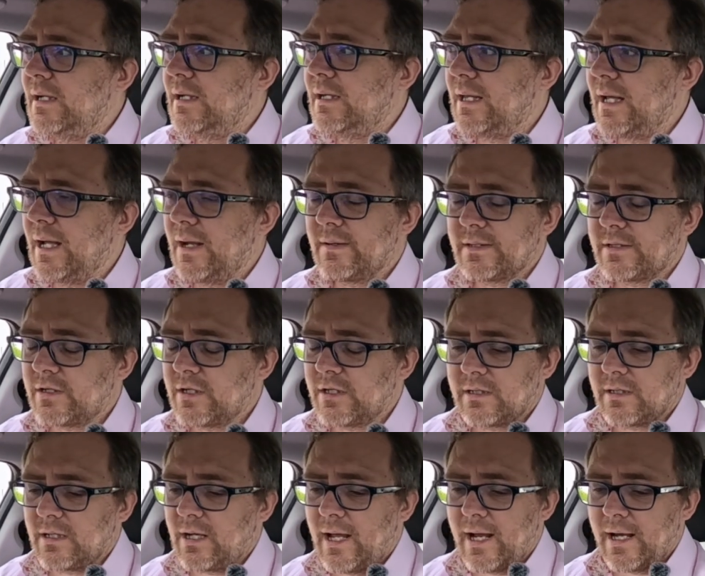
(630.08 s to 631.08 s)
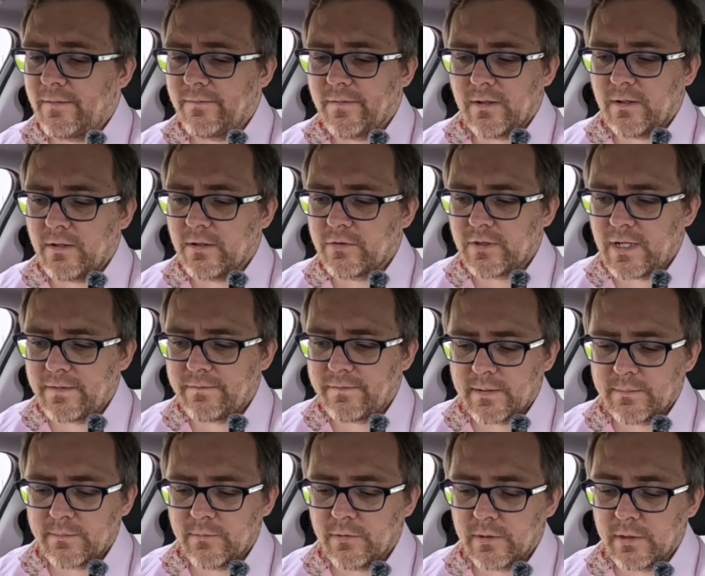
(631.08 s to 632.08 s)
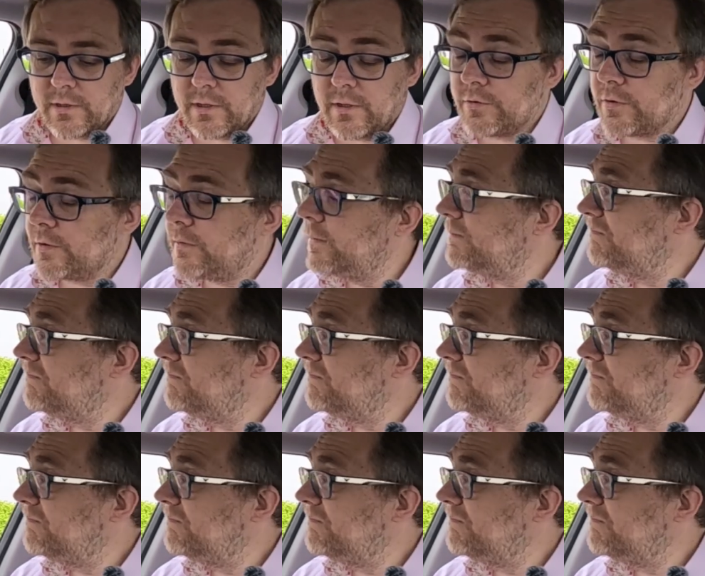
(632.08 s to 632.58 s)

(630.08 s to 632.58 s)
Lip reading: there's just a hell of a lot of traffic, more than usual.